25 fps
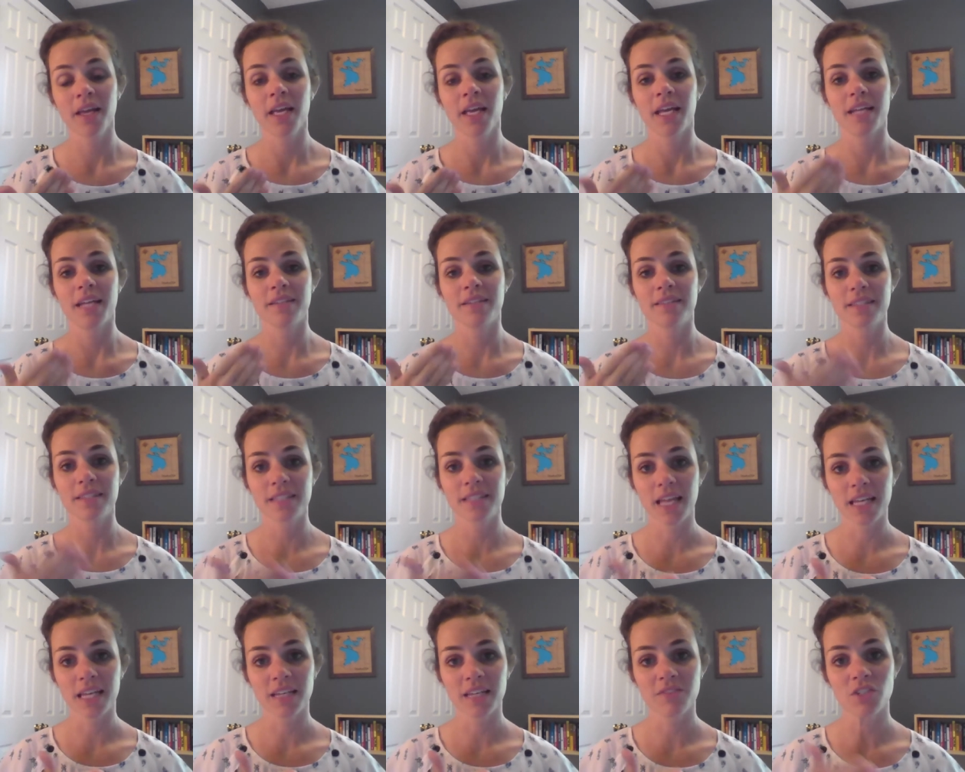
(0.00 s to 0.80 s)

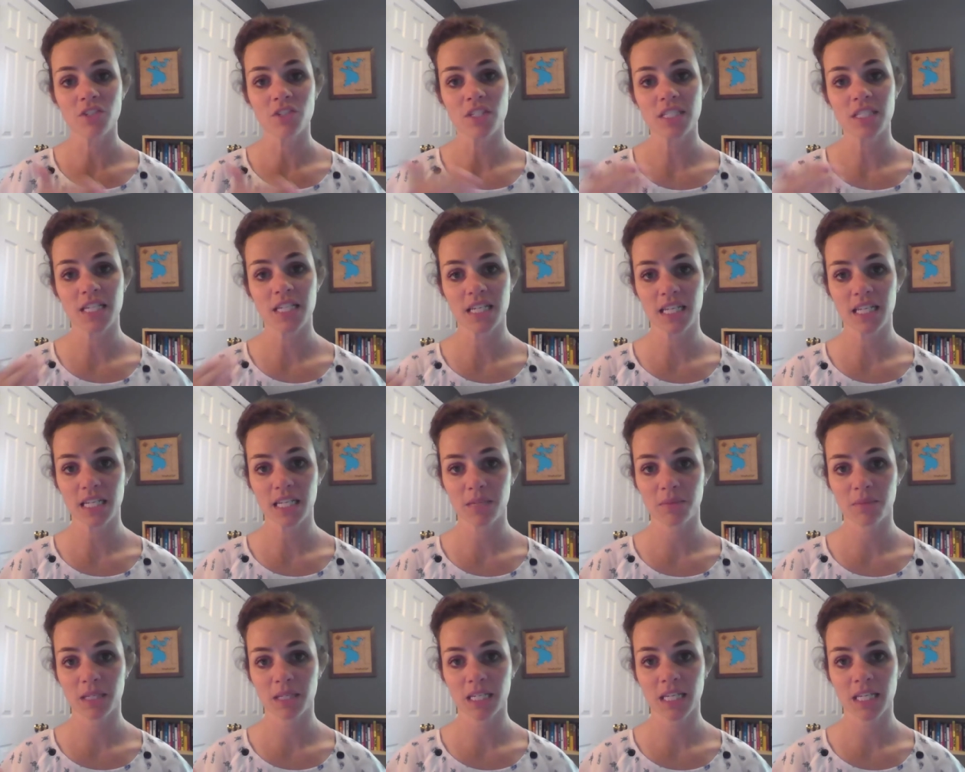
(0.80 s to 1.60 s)
Instead of just taking a
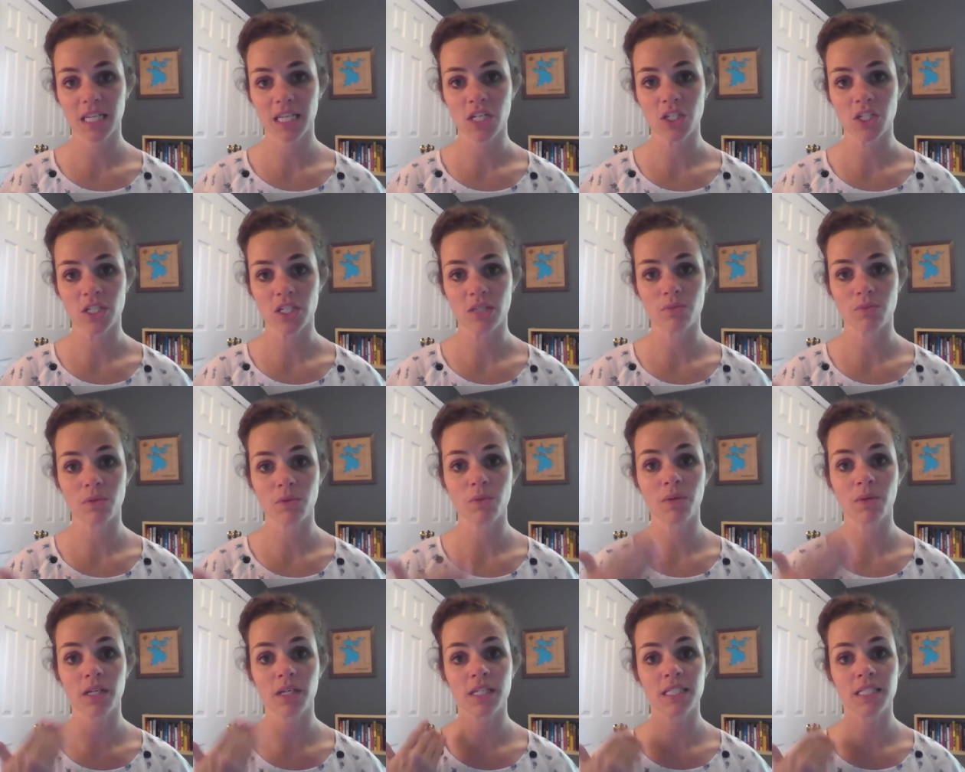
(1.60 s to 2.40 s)
medication, we
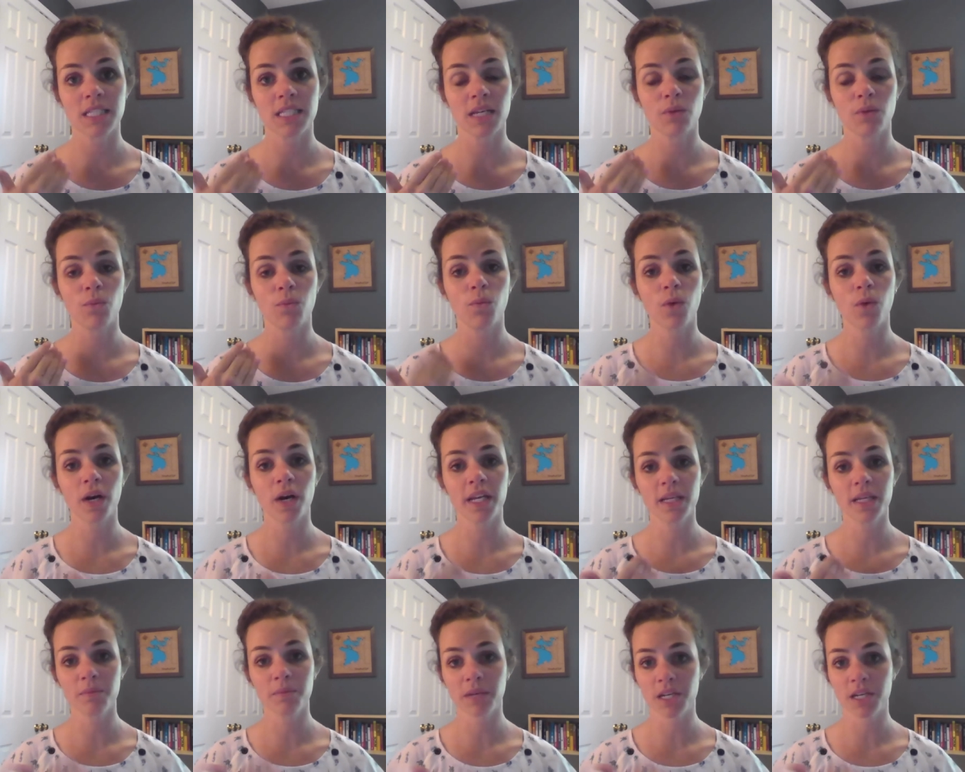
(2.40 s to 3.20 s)
want to say, what
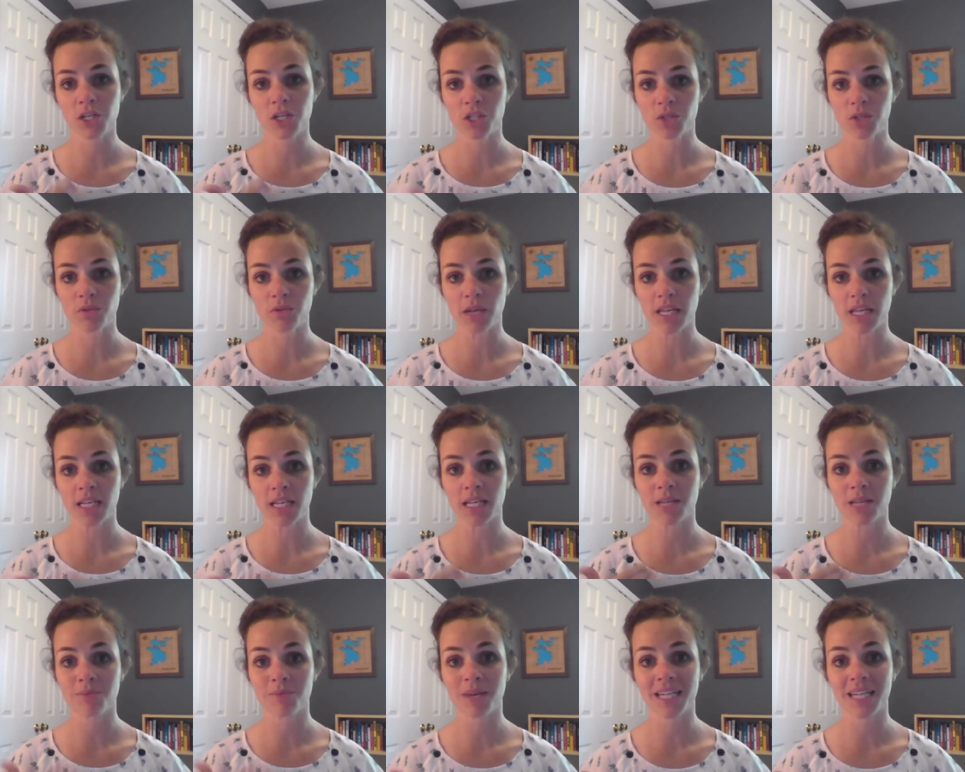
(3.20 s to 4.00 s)
am I doing
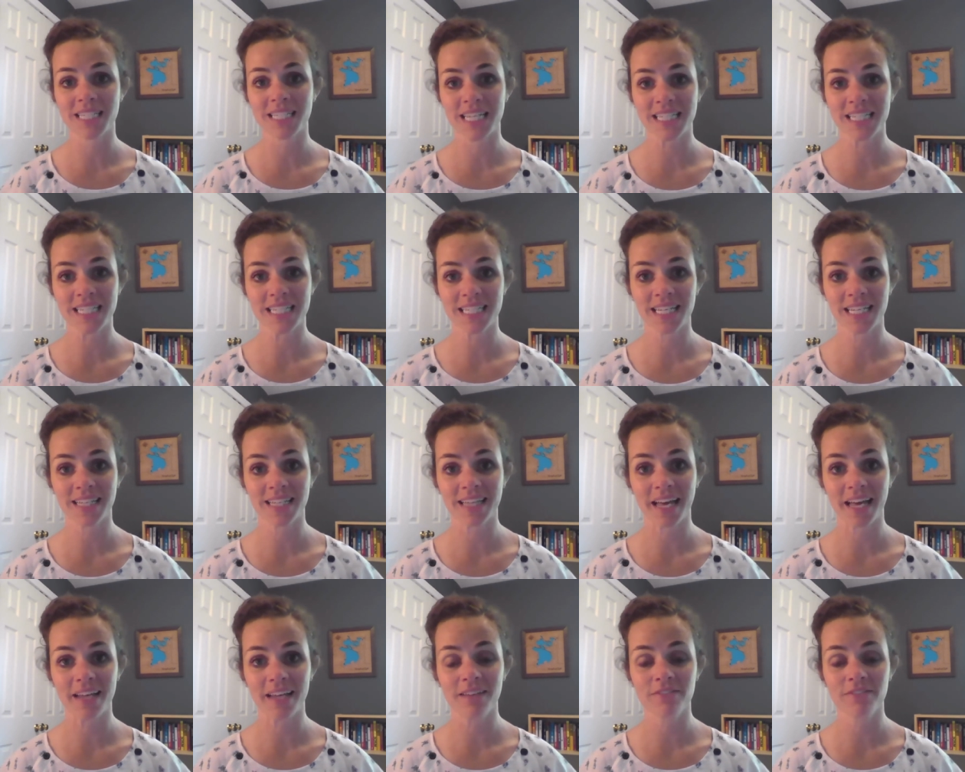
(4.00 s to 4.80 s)
in my day to day
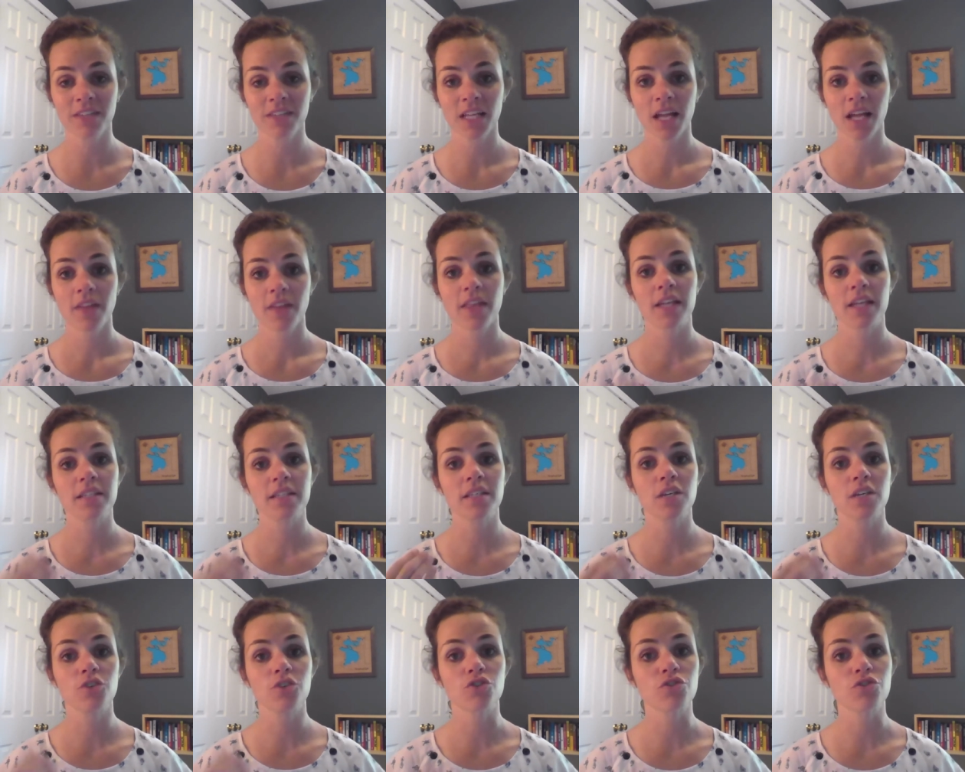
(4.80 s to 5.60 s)
life that is
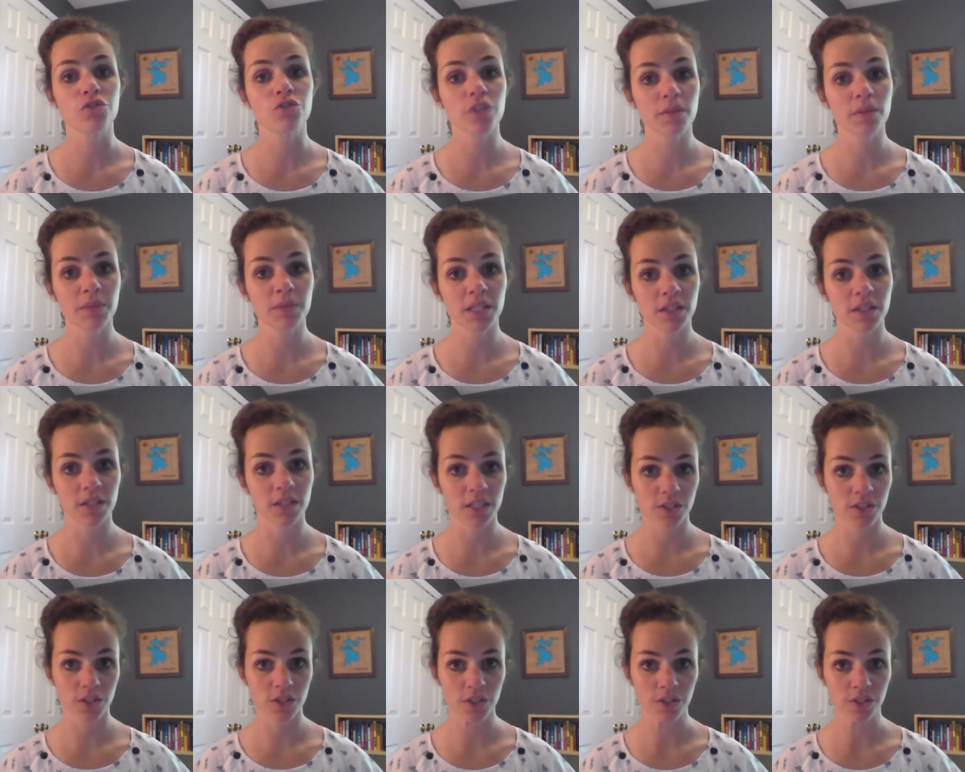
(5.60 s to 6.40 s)
contributing
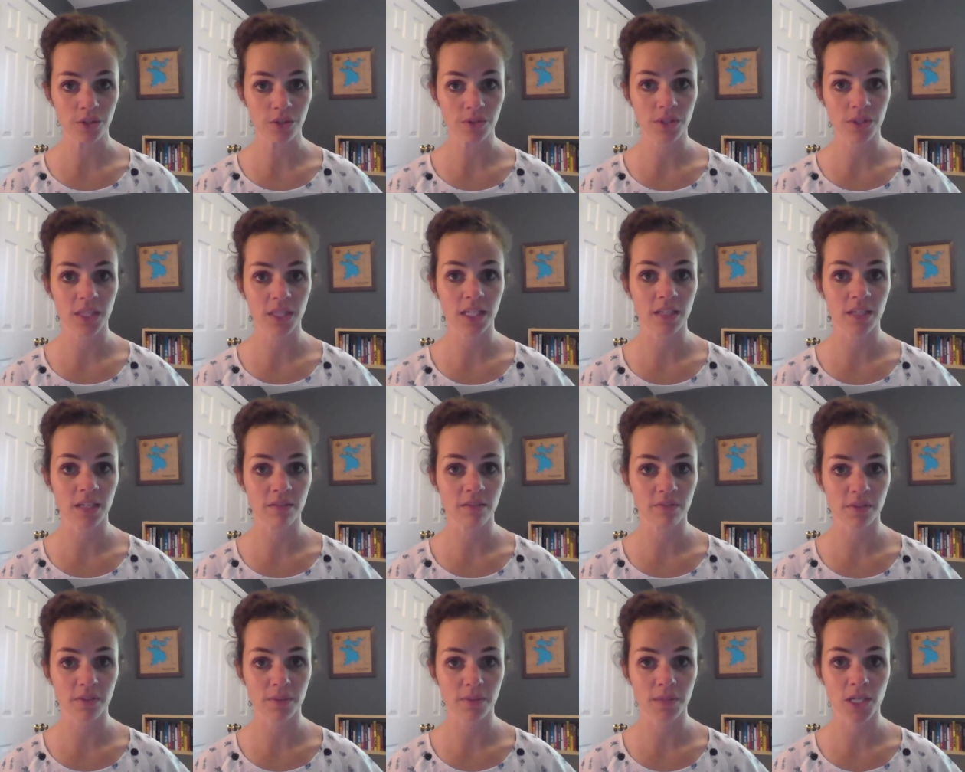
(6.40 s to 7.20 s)
to the
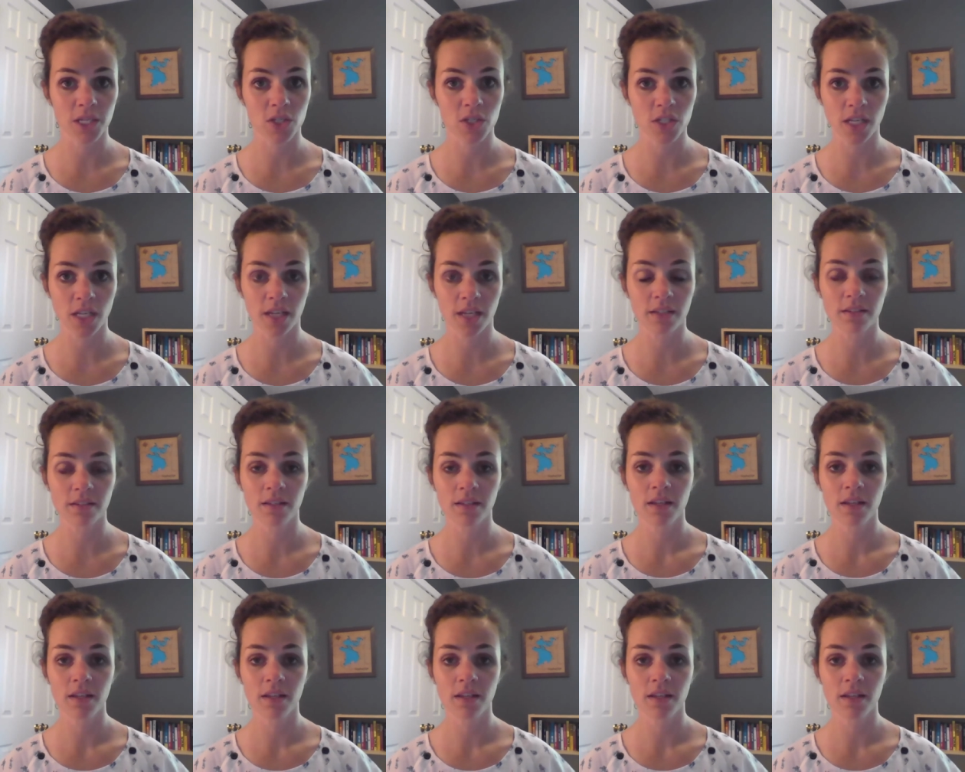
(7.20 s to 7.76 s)
inflammation.